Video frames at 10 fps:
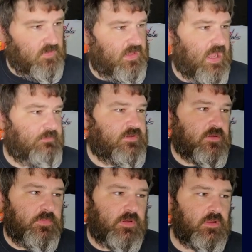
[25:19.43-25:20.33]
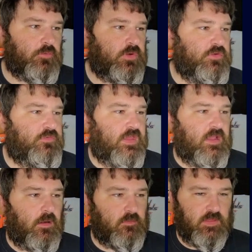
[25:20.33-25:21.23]
Captain ability, when you
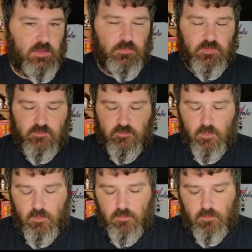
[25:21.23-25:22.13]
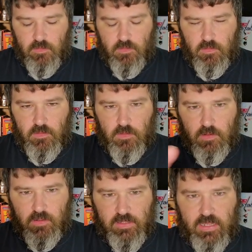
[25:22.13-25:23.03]
take hull damage, so
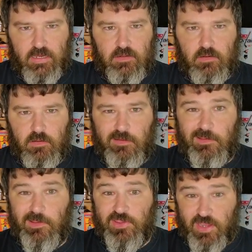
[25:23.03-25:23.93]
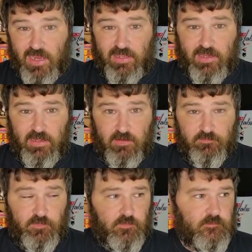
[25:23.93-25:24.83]
again, you got to get hit
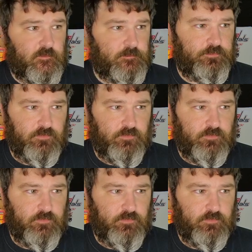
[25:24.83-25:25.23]
first.